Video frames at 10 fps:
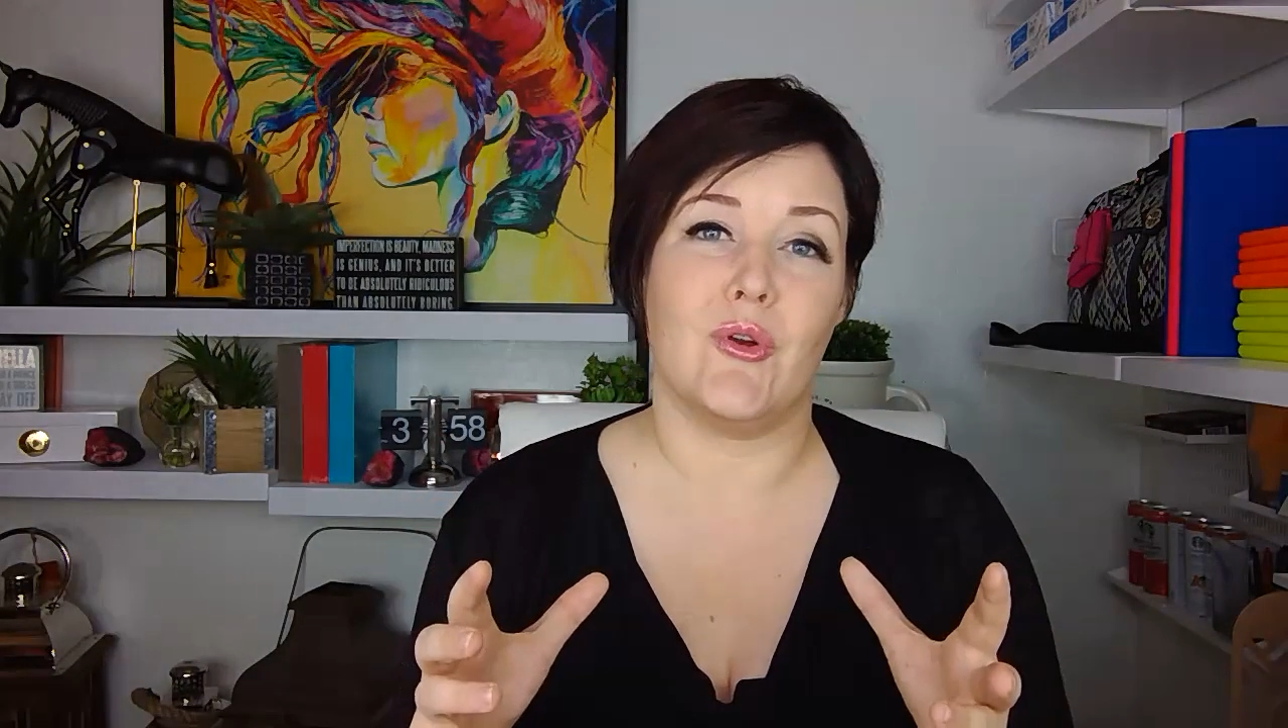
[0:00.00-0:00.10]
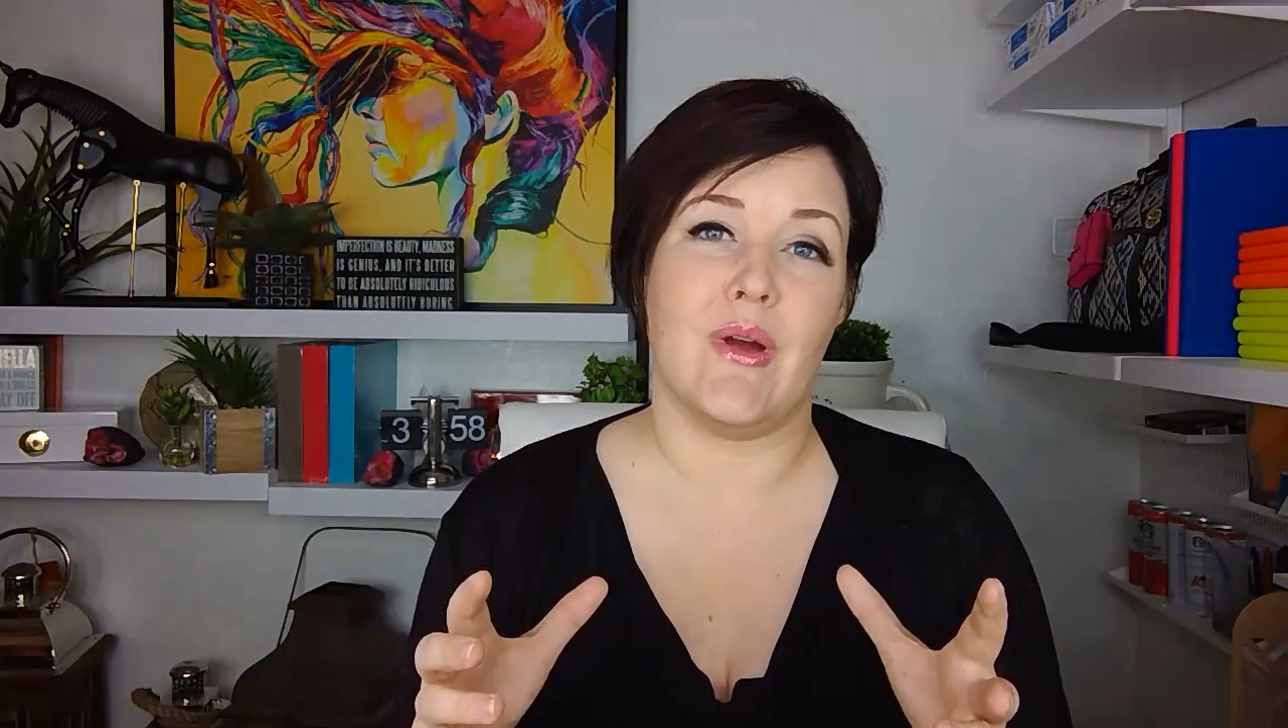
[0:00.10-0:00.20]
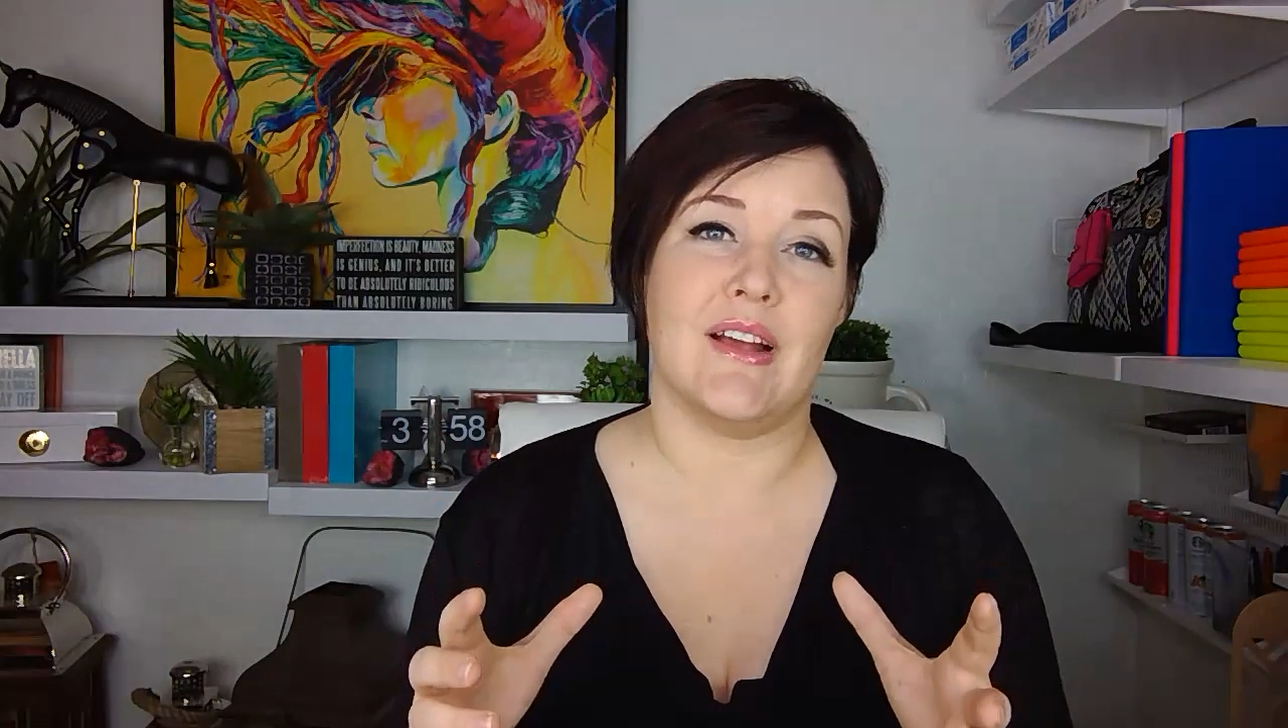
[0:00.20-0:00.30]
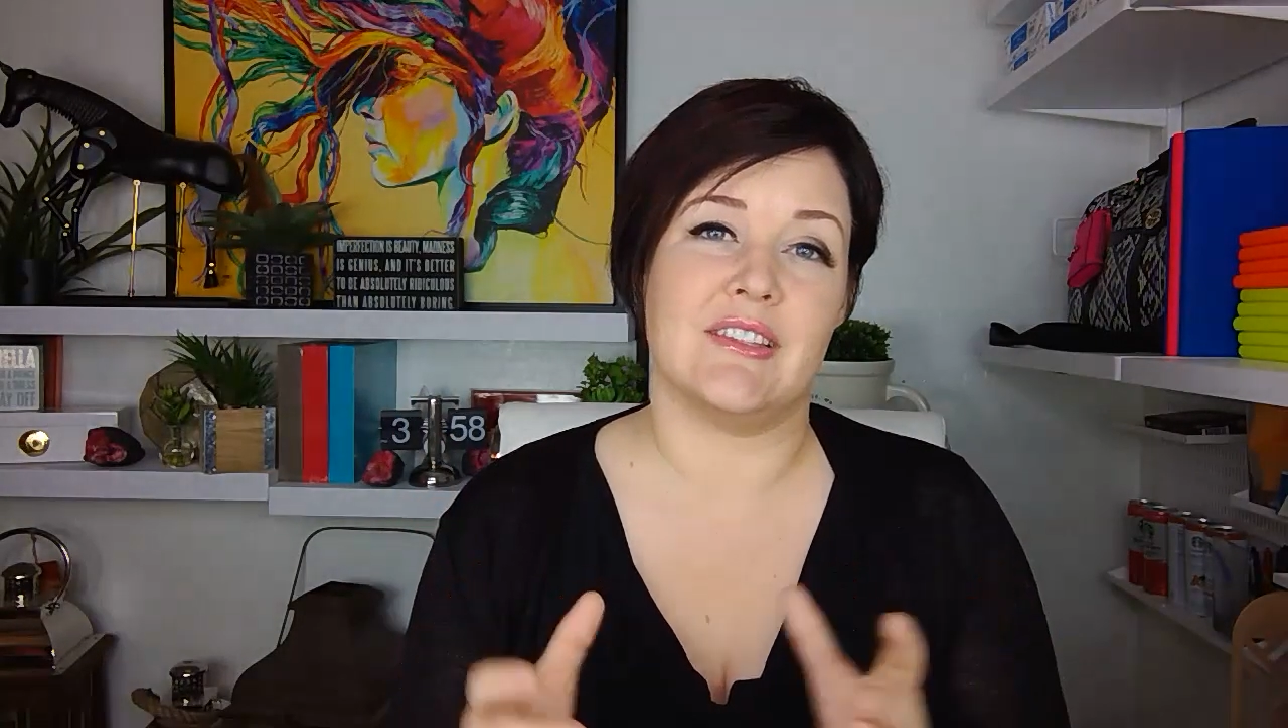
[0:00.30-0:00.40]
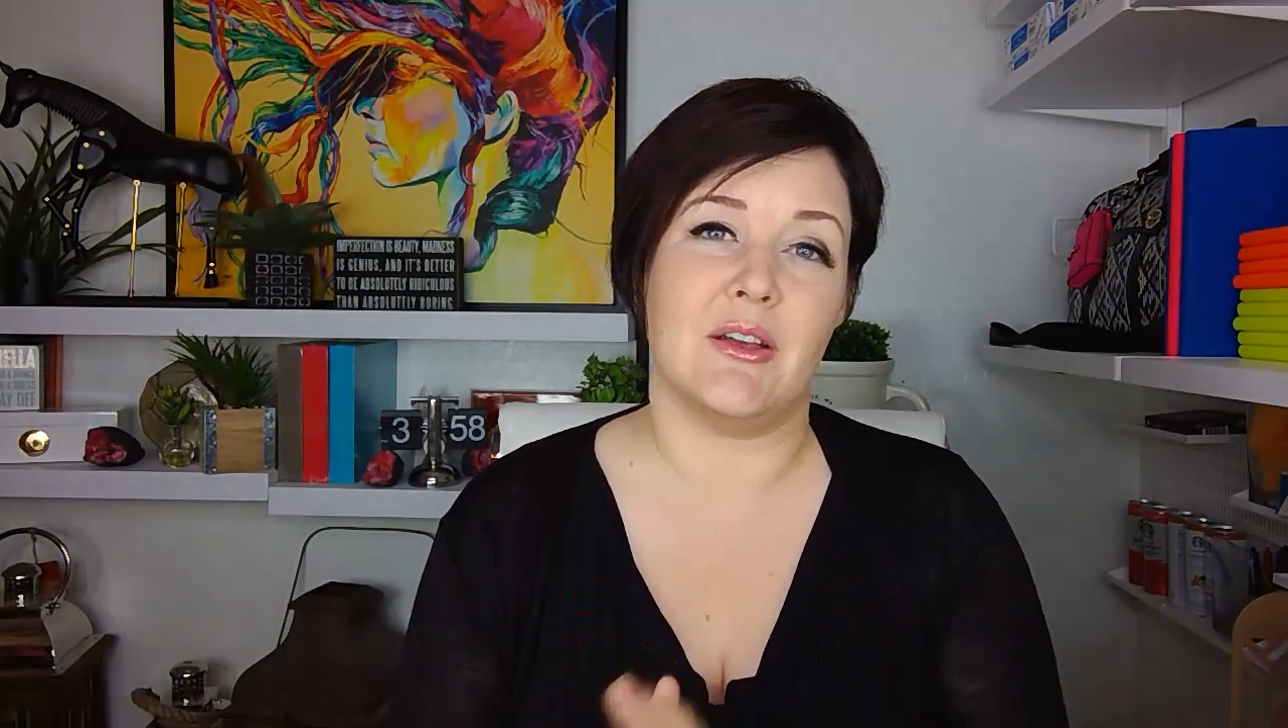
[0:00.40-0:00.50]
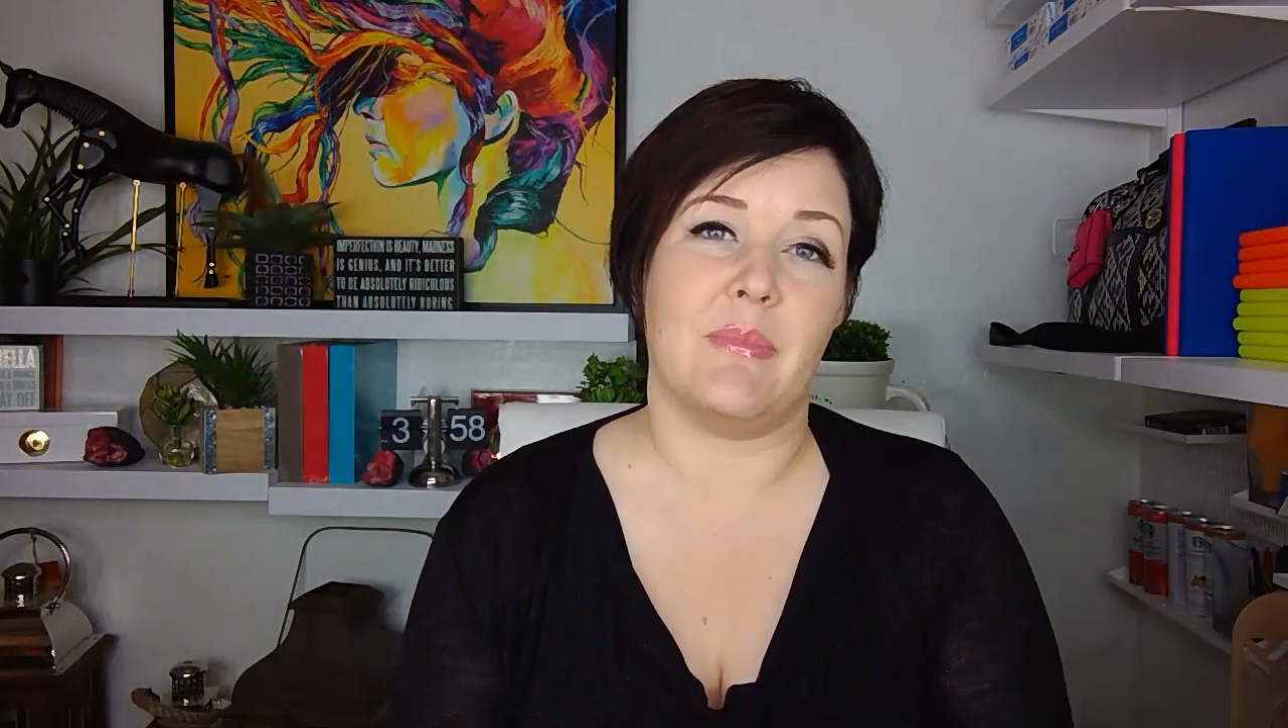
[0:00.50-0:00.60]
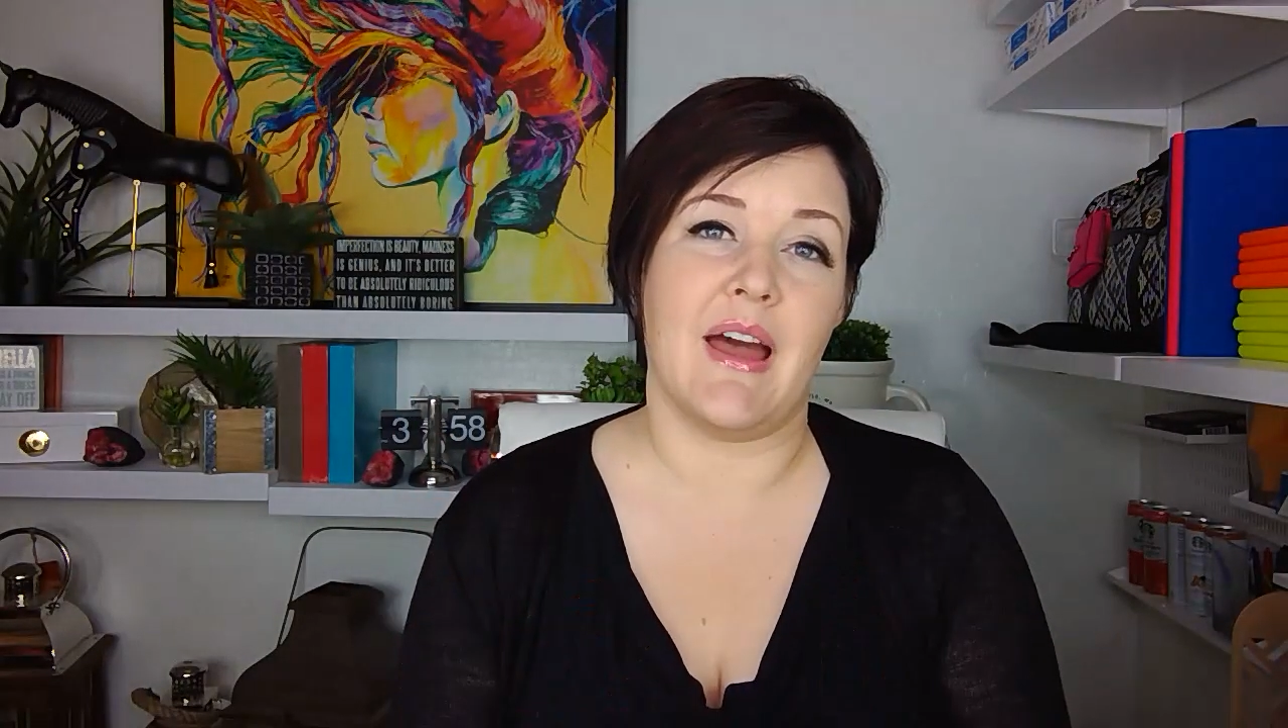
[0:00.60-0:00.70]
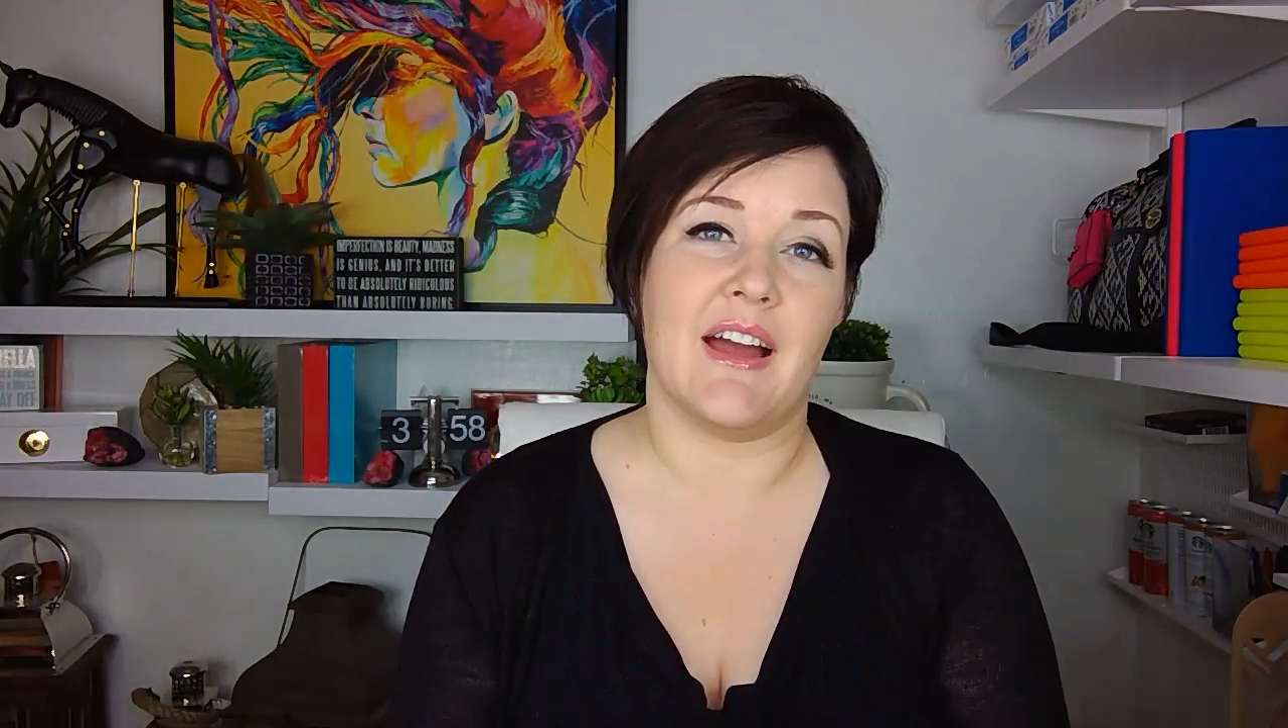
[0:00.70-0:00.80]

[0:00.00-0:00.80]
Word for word: you're the one who has